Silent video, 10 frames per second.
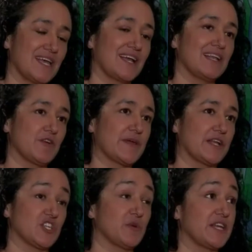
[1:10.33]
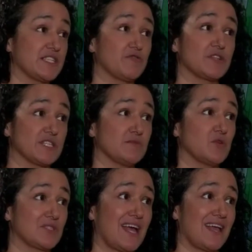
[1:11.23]
to get a clearer picture, we'll need to run
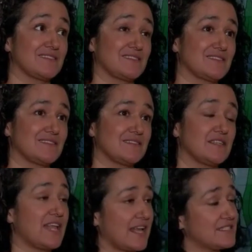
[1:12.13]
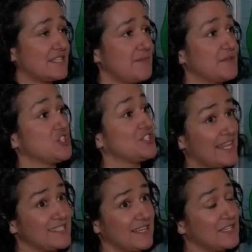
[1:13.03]
some more tests. The next step is
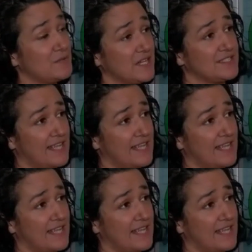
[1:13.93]
genetic blood